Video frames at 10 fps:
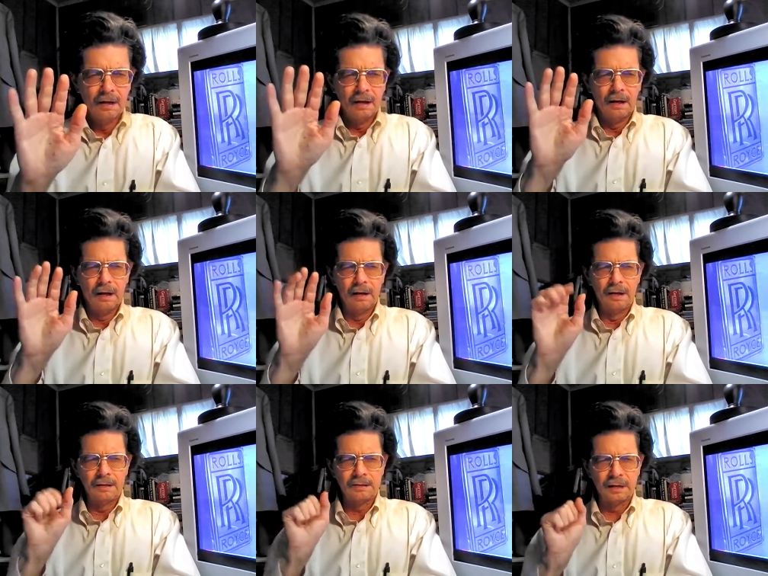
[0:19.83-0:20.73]

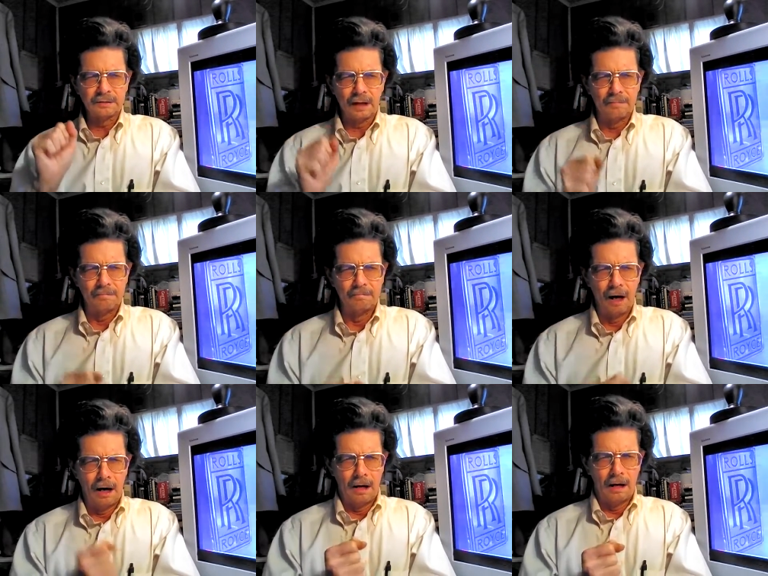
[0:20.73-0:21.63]
It's such a
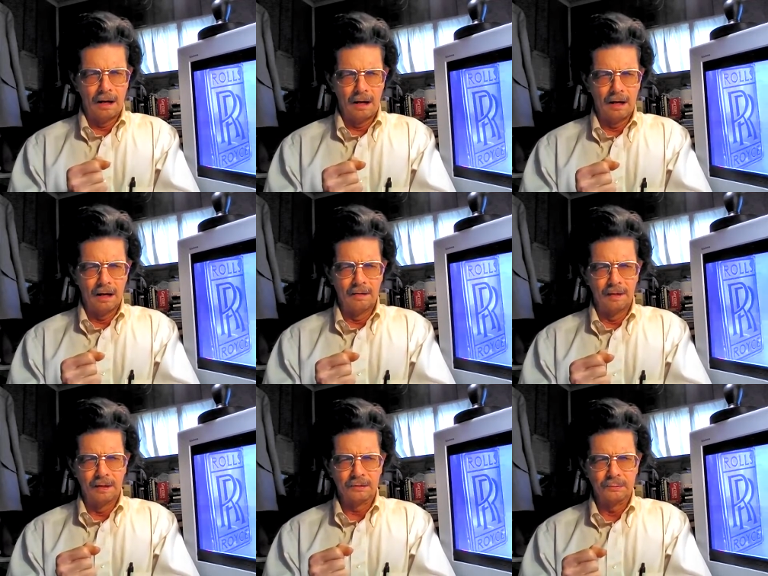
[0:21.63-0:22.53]

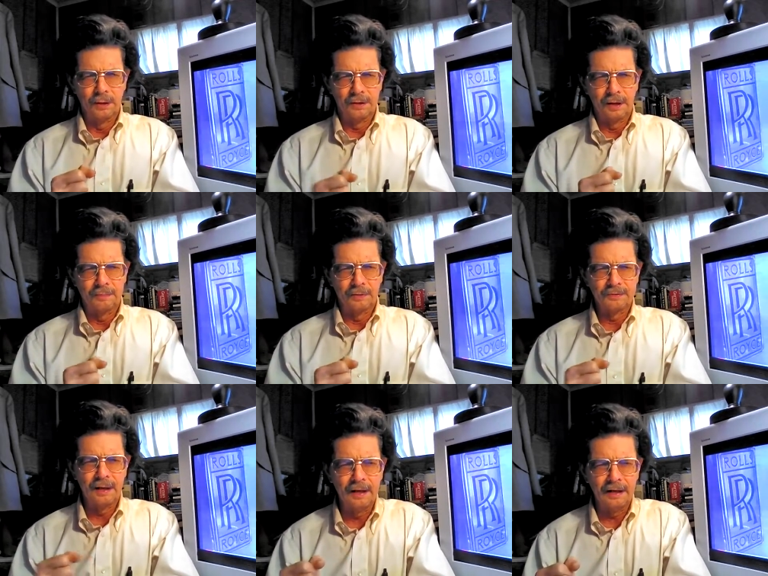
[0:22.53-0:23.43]
marvelous, wonderful
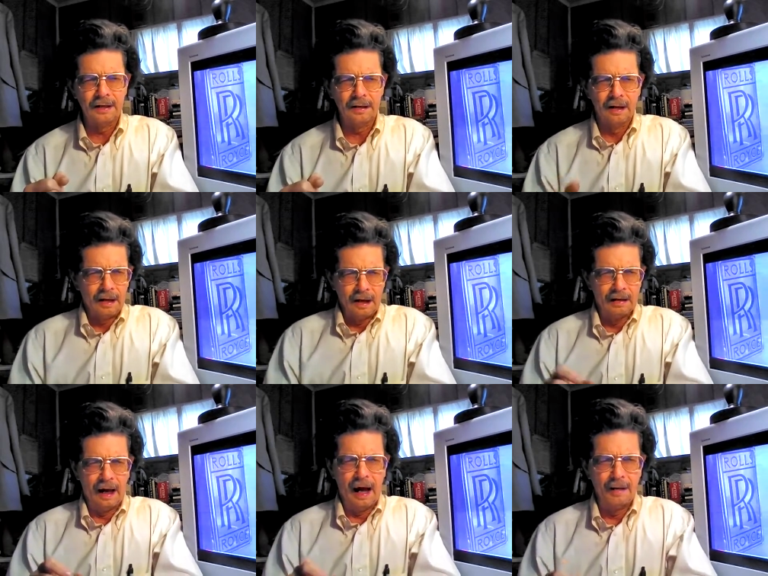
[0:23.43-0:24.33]
day, and
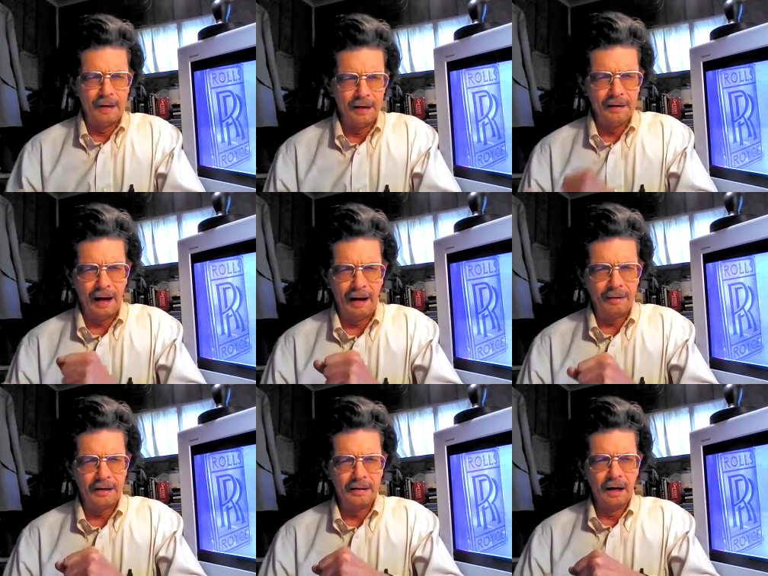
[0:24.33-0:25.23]
I'm here
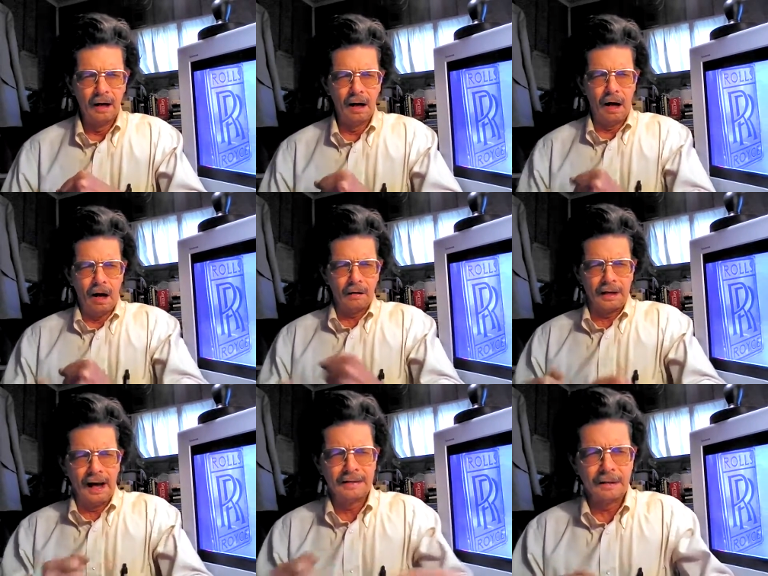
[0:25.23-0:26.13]
having all
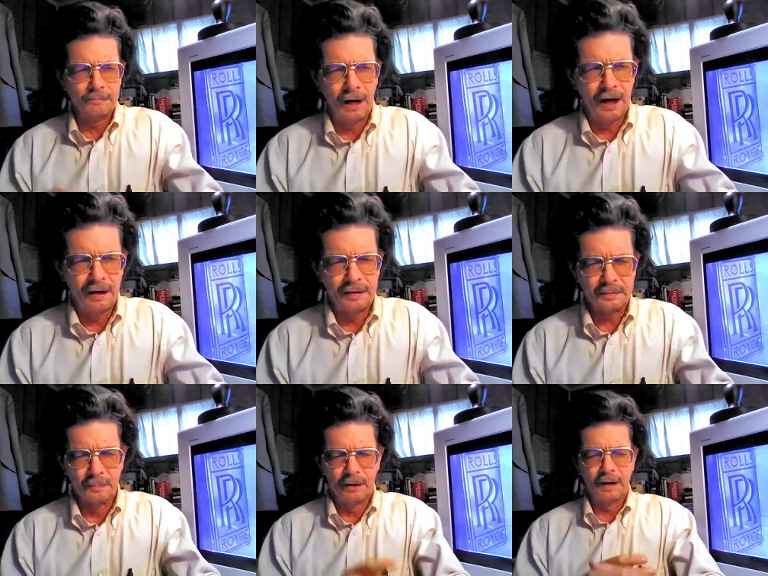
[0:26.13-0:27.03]
kinds of fun
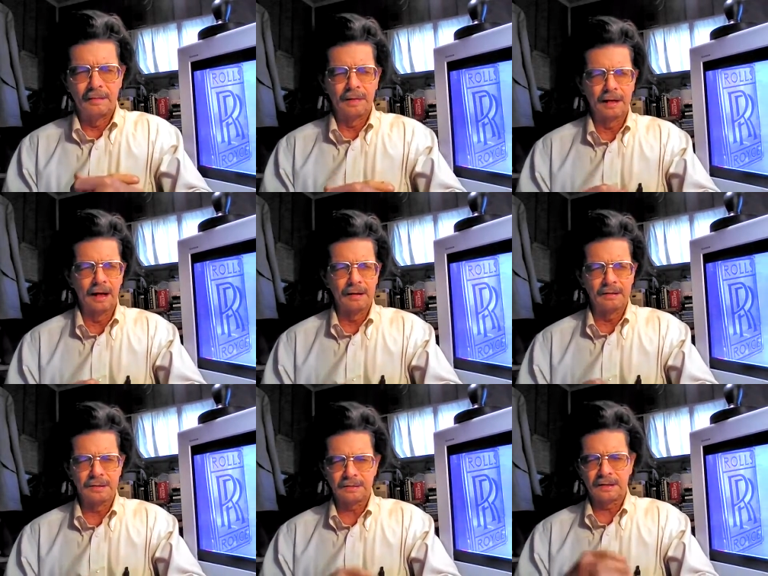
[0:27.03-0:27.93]
this morning because
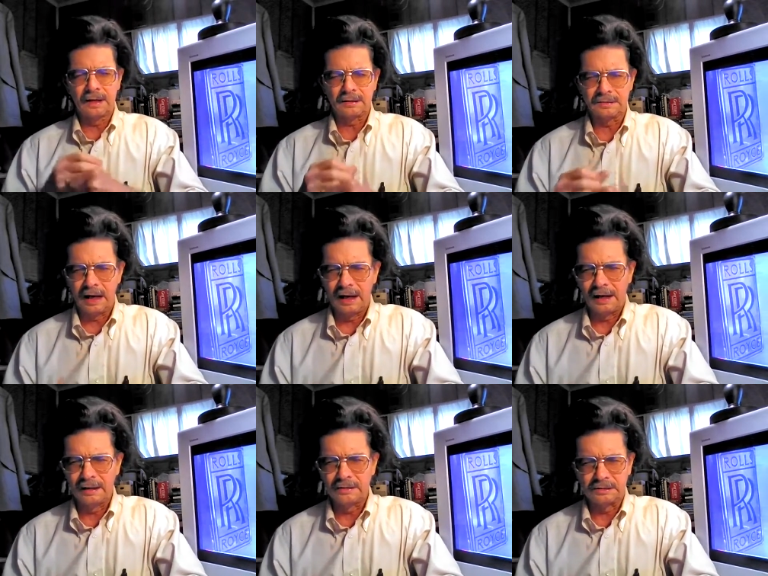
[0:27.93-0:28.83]
it's such an exciting,
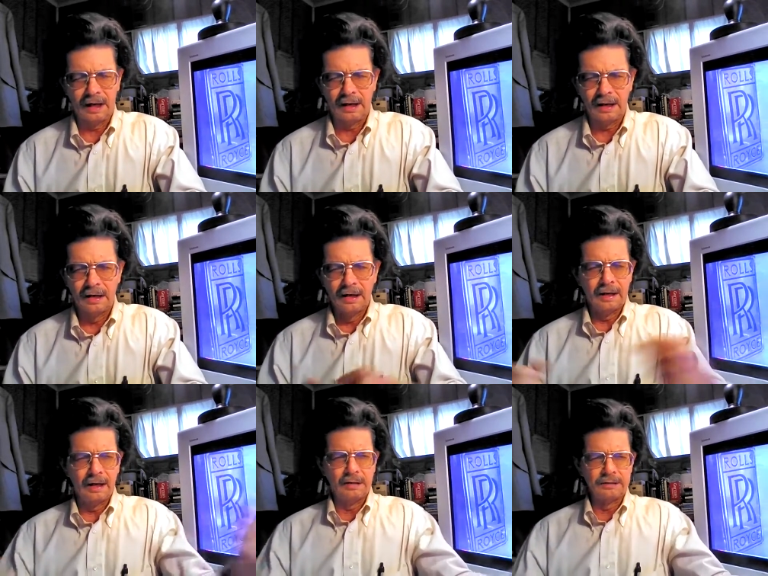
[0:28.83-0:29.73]
enchanting,
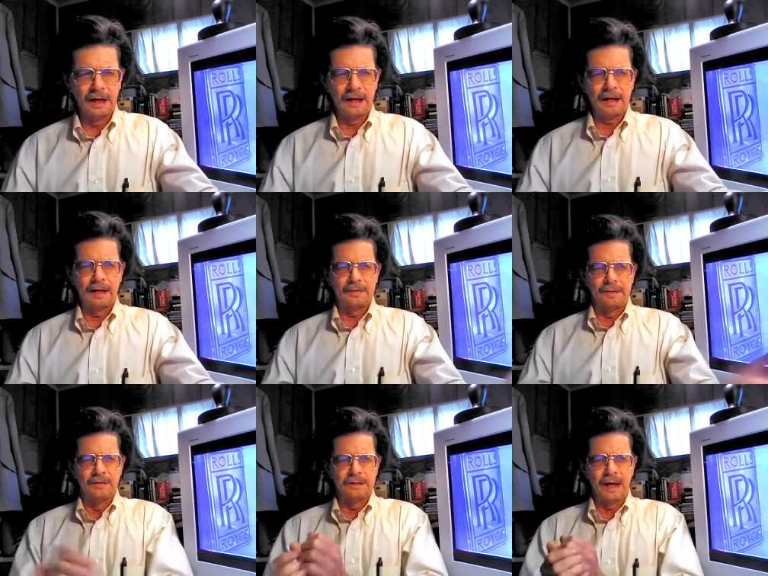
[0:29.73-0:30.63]
energetic, and
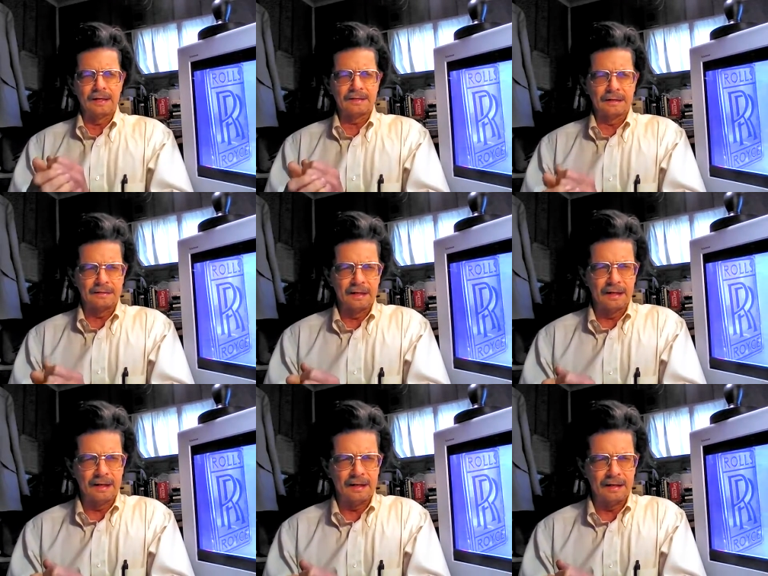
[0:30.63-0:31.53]
enthusiastic
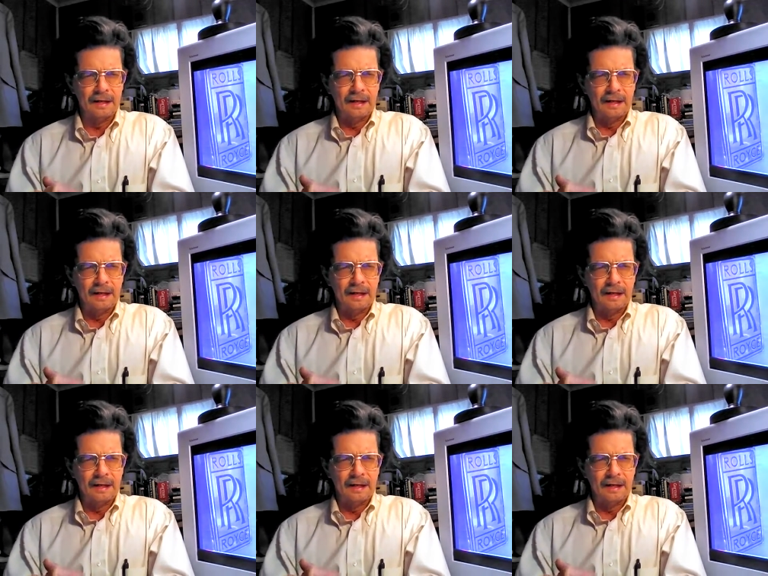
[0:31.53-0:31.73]
day.